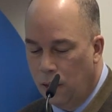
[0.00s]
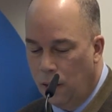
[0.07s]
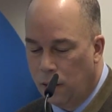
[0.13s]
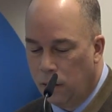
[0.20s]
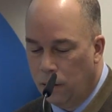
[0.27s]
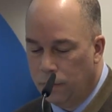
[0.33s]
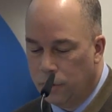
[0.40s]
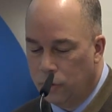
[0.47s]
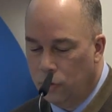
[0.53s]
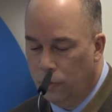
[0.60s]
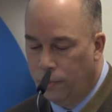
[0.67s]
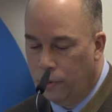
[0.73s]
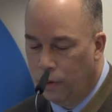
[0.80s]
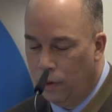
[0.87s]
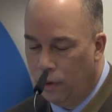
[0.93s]
not some
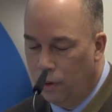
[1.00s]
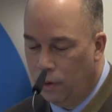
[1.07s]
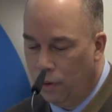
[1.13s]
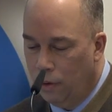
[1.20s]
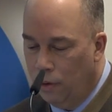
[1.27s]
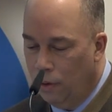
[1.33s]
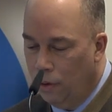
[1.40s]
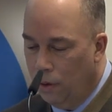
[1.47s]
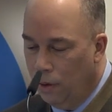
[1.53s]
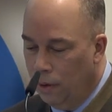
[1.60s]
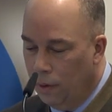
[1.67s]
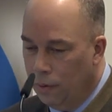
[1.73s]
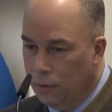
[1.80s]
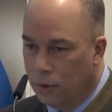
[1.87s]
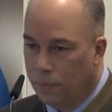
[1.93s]
super
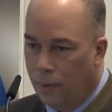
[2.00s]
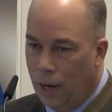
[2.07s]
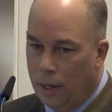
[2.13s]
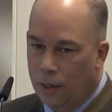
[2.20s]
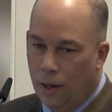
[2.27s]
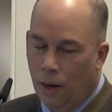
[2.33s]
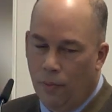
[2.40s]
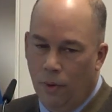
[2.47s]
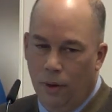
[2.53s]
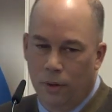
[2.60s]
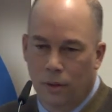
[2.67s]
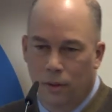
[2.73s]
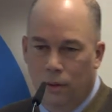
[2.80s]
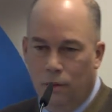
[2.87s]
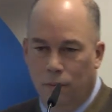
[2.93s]
spy camera.
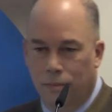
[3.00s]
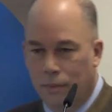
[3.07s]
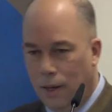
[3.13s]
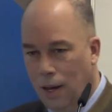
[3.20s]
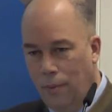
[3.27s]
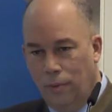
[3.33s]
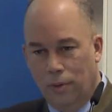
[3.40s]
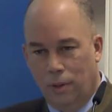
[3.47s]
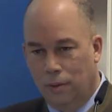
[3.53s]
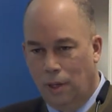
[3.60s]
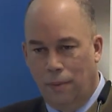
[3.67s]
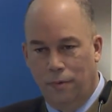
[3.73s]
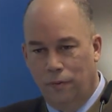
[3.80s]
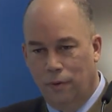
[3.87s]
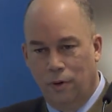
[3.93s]
It's a little cameras on
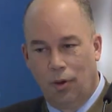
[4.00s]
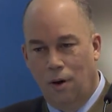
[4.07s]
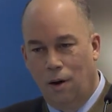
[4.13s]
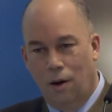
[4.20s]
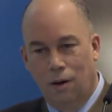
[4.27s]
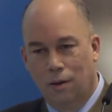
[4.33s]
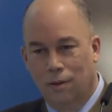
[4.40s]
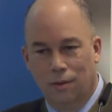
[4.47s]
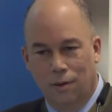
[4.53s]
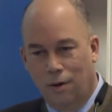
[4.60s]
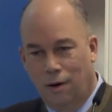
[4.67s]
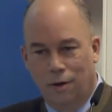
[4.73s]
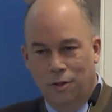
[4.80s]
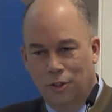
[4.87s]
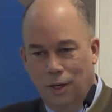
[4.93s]
top of a car, and the
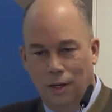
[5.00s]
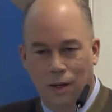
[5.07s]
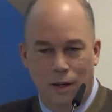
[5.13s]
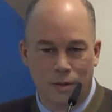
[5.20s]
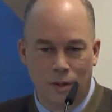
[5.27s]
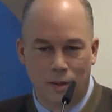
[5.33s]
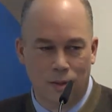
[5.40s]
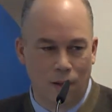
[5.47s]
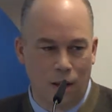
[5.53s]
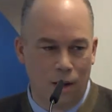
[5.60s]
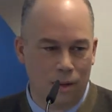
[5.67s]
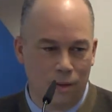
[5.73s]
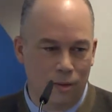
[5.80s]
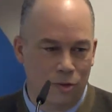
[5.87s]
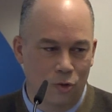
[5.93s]
car is shaking. It's, it's
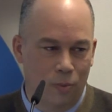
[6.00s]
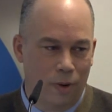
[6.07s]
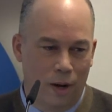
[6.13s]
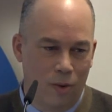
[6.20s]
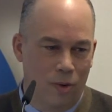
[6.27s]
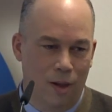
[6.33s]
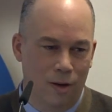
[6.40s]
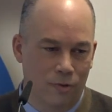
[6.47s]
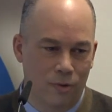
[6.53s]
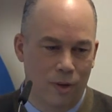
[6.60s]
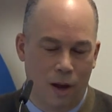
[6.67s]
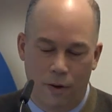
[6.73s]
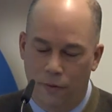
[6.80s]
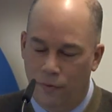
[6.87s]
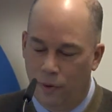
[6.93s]
not super high quality
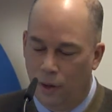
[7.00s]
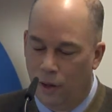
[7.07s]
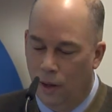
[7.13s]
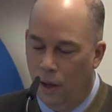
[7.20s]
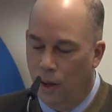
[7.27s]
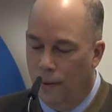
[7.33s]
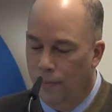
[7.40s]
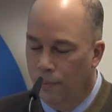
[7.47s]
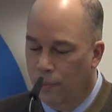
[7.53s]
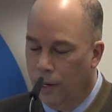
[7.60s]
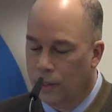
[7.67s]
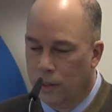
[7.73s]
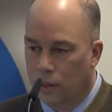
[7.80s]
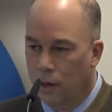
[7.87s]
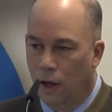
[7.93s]
photography, but
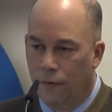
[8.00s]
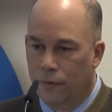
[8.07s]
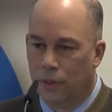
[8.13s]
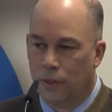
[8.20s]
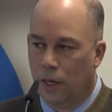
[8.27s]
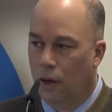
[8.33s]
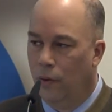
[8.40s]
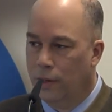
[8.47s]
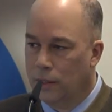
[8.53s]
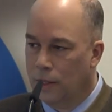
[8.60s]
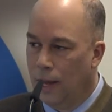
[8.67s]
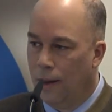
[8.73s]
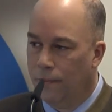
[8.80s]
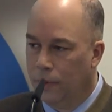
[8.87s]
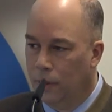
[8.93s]
it's enough to say, oh, it's
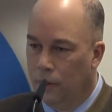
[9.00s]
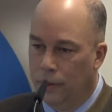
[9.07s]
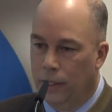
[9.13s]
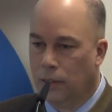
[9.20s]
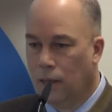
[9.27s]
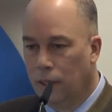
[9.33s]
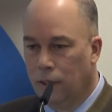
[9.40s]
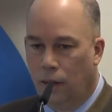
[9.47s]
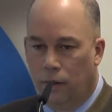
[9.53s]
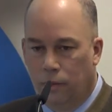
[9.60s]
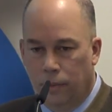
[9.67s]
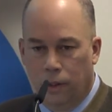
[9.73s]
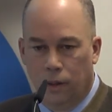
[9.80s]
that building, it's not the other